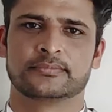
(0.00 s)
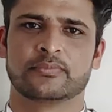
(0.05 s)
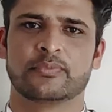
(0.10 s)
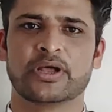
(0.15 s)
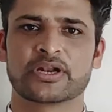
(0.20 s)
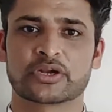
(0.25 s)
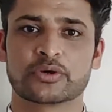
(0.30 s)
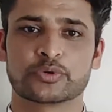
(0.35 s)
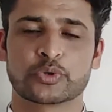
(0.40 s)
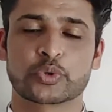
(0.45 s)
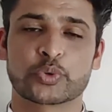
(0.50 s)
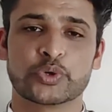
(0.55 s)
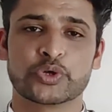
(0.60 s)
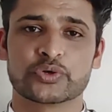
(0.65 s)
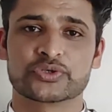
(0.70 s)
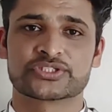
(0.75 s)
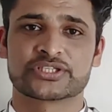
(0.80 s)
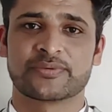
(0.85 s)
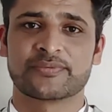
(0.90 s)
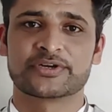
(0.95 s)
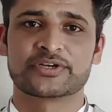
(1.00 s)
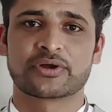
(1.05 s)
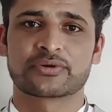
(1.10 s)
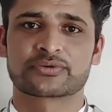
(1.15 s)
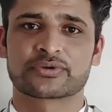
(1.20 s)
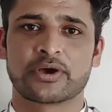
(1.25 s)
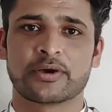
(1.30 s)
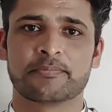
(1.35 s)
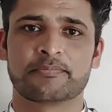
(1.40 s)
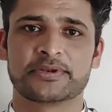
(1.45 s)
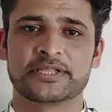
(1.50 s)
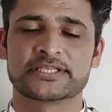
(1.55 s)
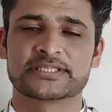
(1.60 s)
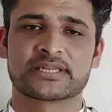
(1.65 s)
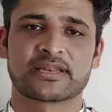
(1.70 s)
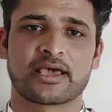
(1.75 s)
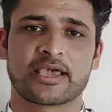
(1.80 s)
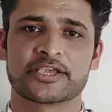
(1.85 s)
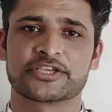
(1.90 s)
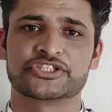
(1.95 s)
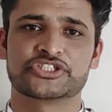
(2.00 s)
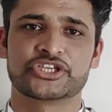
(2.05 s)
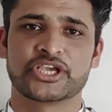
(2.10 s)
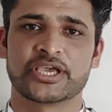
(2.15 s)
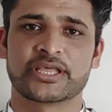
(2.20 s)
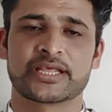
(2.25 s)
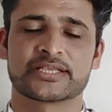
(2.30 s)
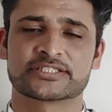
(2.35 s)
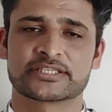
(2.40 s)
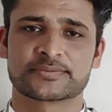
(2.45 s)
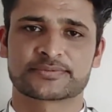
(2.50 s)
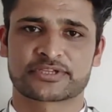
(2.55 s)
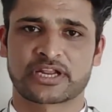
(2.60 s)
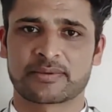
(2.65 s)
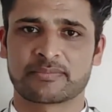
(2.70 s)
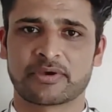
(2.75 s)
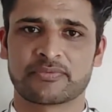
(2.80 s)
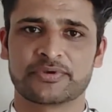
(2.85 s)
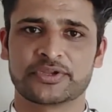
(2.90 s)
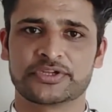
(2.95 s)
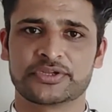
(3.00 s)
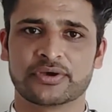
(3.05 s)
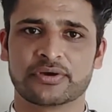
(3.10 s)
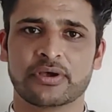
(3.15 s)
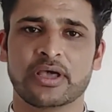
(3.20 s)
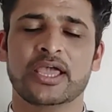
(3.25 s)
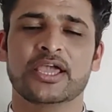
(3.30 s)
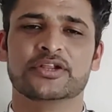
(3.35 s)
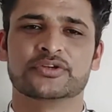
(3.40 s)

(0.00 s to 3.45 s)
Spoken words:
Welcome to queen7.com. Please like, share and subscribe my video.